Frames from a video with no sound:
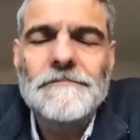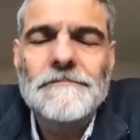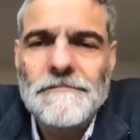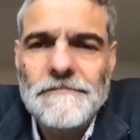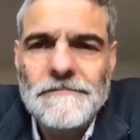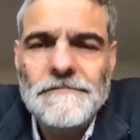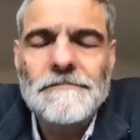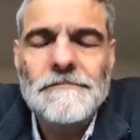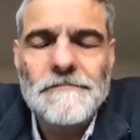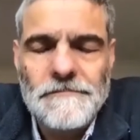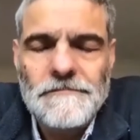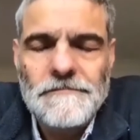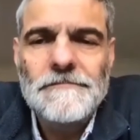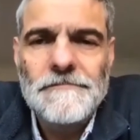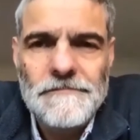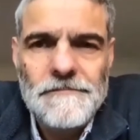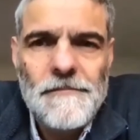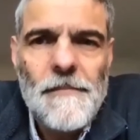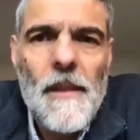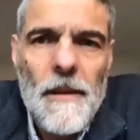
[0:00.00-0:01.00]
back to
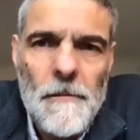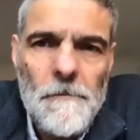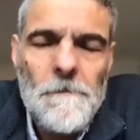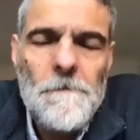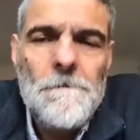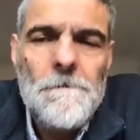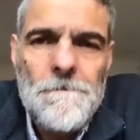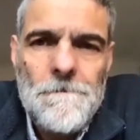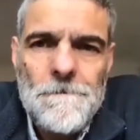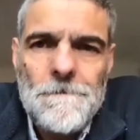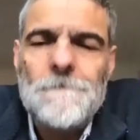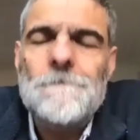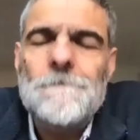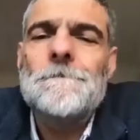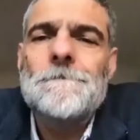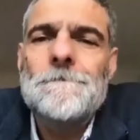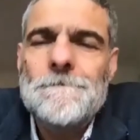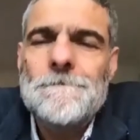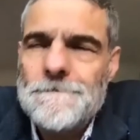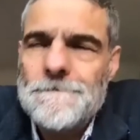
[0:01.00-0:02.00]
update it,
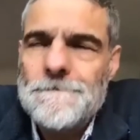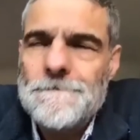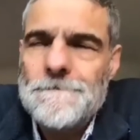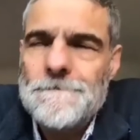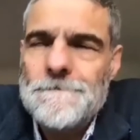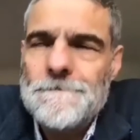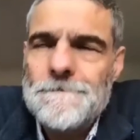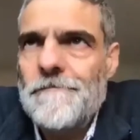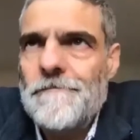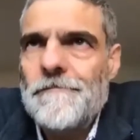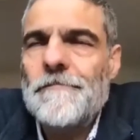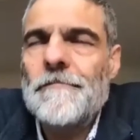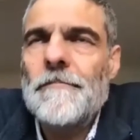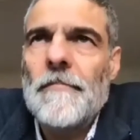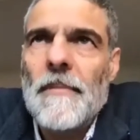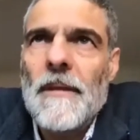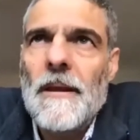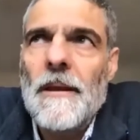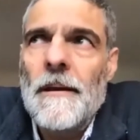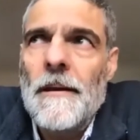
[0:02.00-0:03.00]
as a
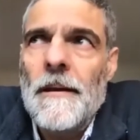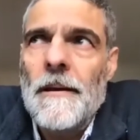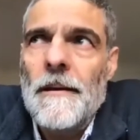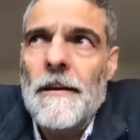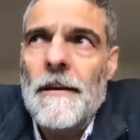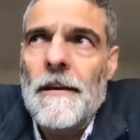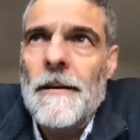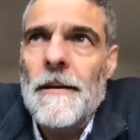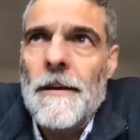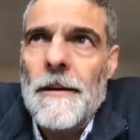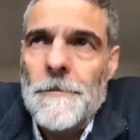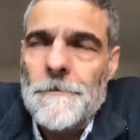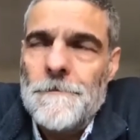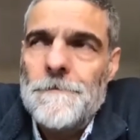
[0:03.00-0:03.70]
living document?